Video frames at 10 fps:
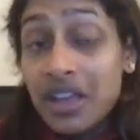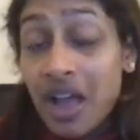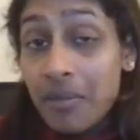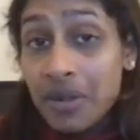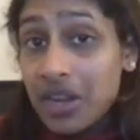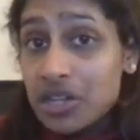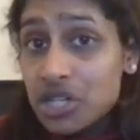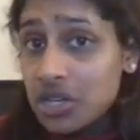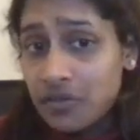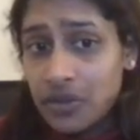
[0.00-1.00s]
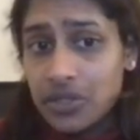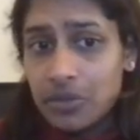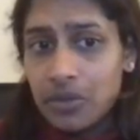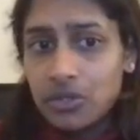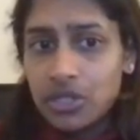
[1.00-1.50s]
combination of those
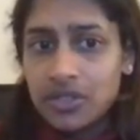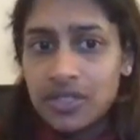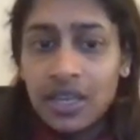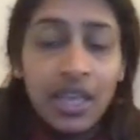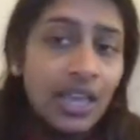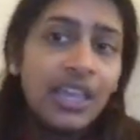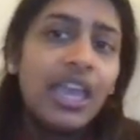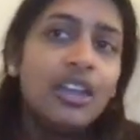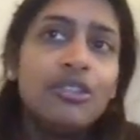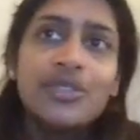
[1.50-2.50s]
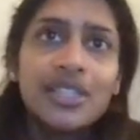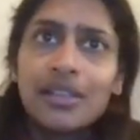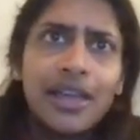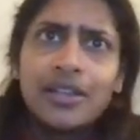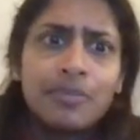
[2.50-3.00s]
emotions? Can you
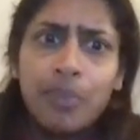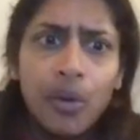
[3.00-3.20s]
select